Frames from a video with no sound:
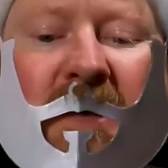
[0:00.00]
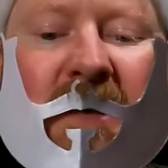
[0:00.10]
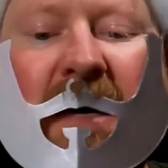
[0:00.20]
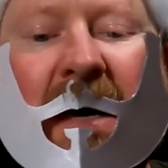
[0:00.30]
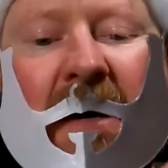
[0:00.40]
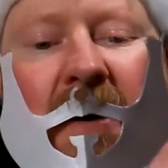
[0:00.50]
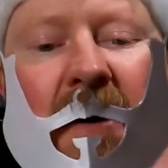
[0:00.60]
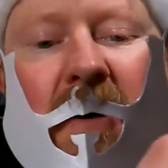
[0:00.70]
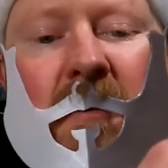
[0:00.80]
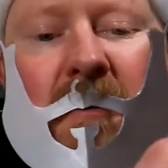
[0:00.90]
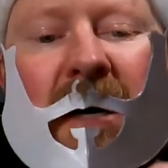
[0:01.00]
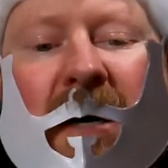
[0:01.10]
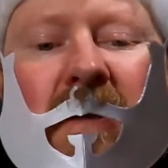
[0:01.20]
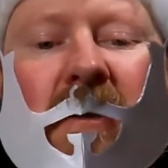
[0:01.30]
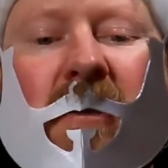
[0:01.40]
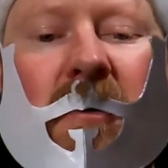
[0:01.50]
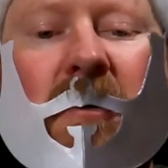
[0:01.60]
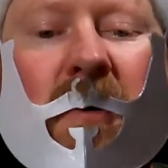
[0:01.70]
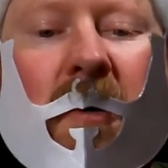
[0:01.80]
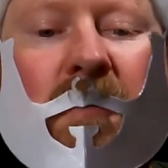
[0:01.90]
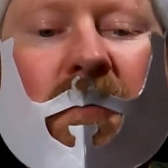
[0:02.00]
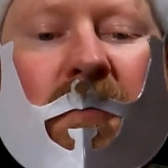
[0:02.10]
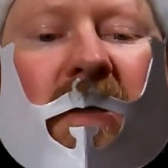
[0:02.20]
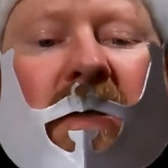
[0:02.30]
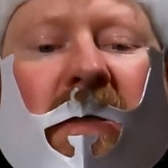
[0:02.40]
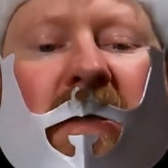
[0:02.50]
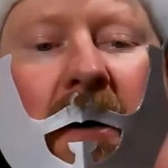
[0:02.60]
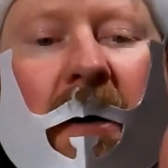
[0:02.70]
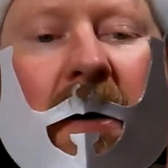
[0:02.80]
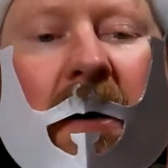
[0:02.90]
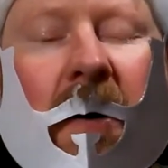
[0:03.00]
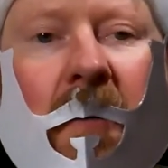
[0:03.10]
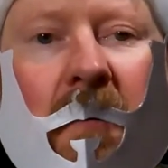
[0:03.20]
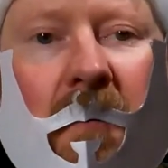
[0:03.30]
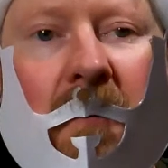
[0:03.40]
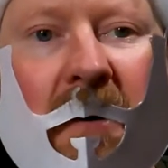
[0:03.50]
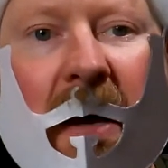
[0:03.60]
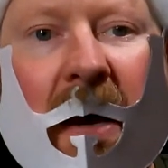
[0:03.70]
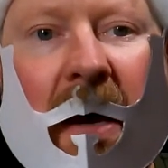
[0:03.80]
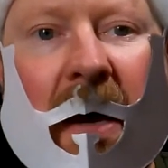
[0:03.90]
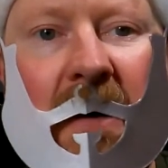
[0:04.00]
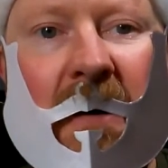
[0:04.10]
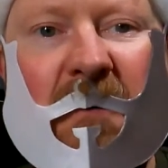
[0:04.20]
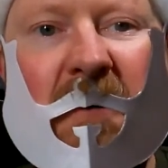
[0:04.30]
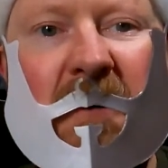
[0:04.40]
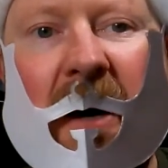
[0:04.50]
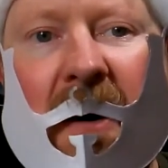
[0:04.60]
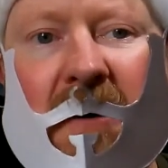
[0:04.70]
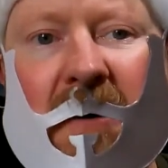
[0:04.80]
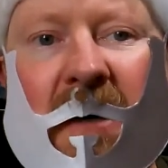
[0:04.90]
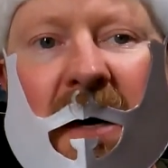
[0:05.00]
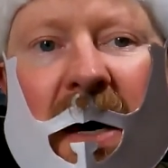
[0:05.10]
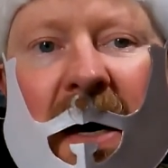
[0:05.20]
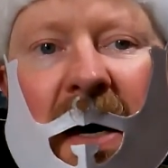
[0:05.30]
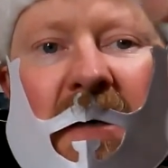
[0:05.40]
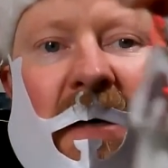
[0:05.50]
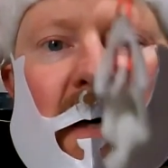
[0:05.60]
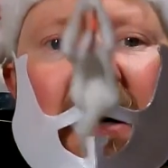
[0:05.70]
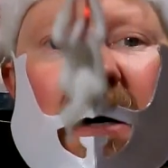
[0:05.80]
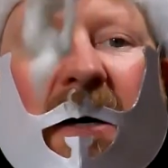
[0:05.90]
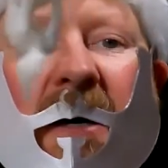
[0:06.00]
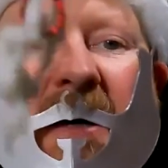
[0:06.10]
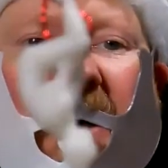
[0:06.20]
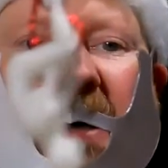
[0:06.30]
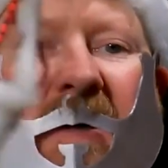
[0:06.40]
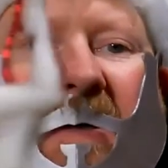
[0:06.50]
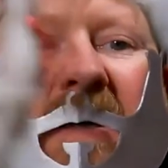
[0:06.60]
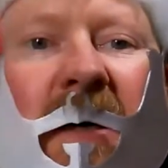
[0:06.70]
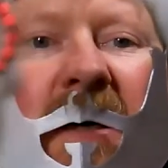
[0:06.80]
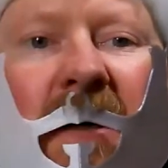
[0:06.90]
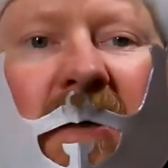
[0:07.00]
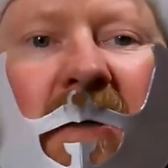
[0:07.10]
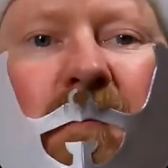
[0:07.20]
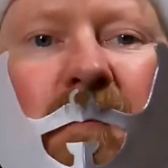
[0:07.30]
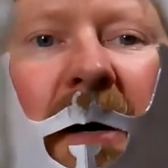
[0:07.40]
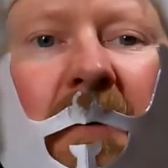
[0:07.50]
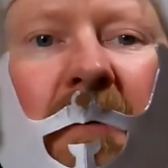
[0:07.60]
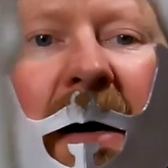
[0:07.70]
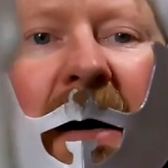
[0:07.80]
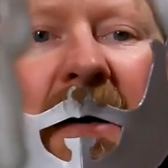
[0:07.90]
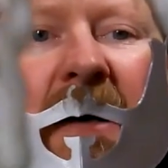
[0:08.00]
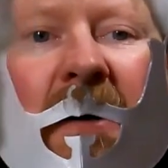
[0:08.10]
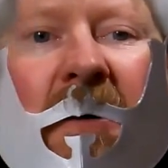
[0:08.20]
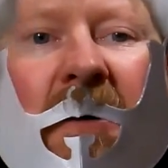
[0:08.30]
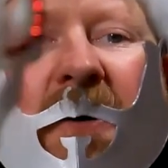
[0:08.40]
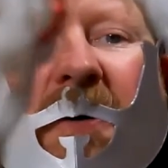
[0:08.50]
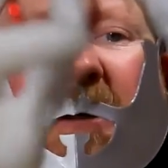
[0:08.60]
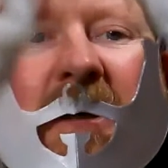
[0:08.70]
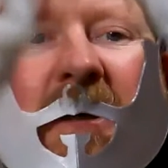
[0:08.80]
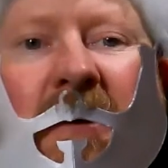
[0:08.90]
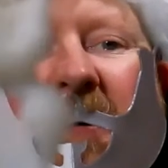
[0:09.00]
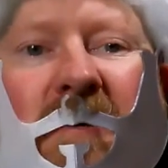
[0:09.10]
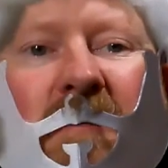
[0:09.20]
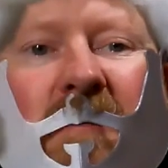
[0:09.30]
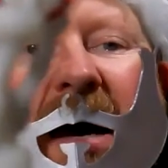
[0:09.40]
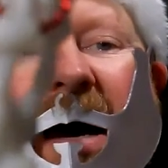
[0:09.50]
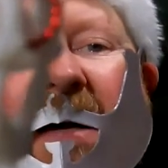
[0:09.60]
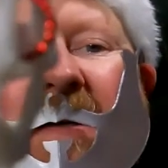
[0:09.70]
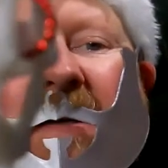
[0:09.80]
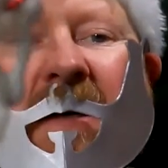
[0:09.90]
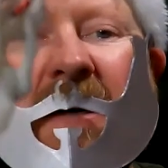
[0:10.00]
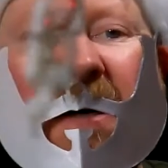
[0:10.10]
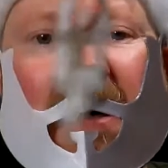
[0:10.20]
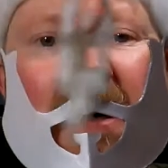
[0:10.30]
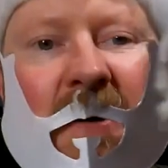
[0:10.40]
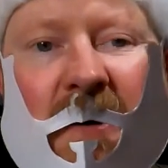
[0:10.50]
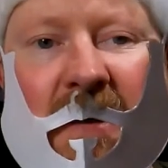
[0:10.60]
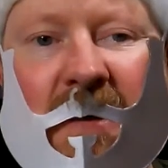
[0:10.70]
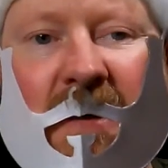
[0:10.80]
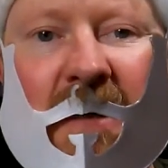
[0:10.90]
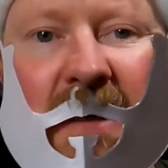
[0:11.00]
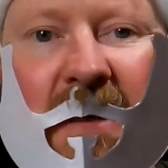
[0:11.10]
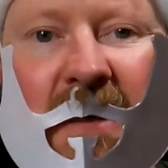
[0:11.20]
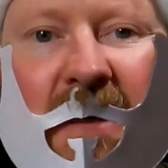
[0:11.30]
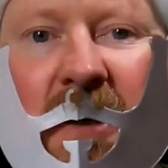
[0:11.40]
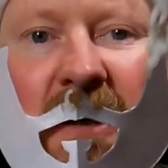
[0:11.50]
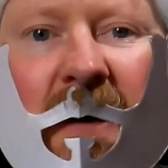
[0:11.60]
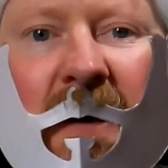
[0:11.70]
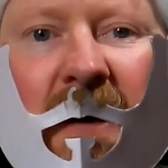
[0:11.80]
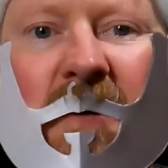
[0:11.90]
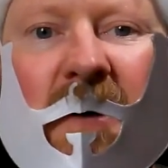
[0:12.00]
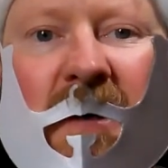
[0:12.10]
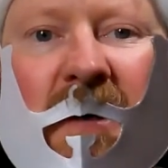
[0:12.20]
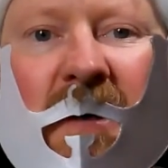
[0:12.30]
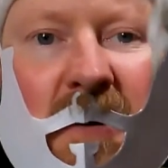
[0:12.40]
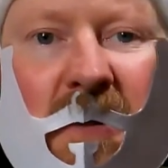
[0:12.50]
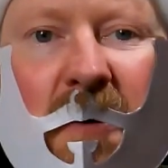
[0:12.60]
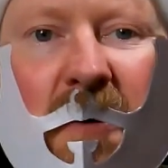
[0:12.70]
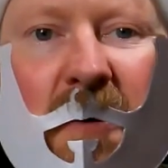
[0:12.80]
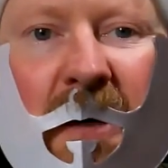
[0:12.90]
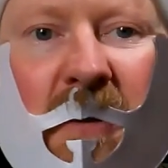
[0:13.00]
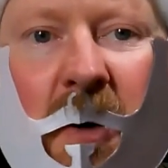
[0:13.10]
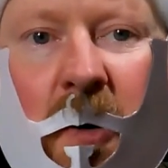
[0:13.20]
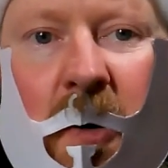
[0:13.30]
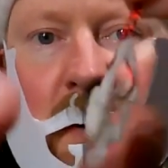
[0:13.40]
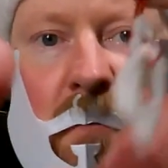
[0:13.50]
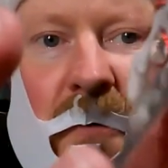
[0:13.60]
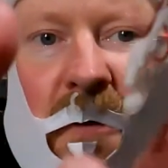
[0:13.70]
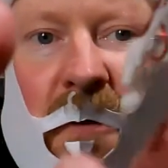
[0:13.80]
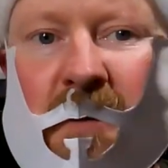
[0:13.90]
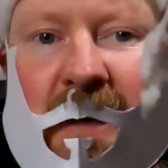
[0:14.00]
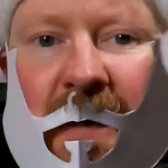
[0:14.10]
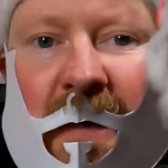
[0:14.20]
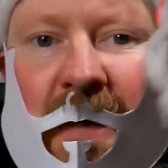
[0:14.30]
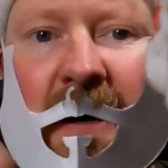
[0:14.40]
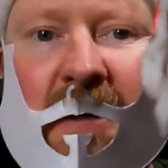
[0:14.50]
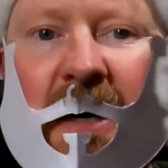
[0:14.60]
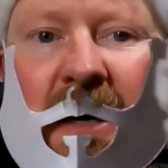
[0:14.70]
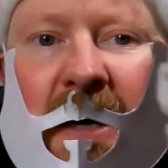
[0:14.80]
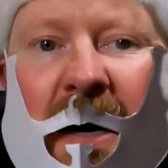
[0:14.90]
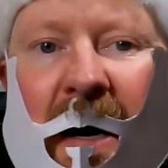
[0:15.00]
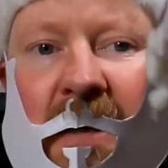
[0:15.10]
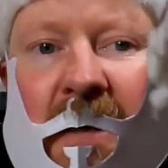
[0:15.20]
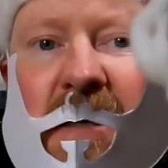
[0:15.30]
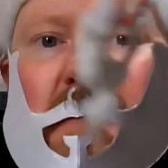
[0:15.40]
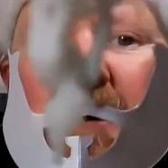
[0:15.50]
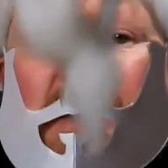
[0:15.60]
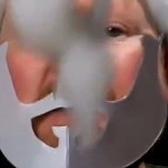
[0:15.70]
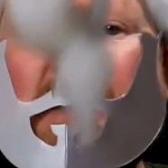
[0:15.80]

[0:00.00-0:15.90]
hanger. You attach it to your presents along with a gift card, and yes, it's Spider-Man in a jaunty Christmas hat. You can attach these to gifts, you can attach them to stockings, or you can print him slightly larger and use him as a tree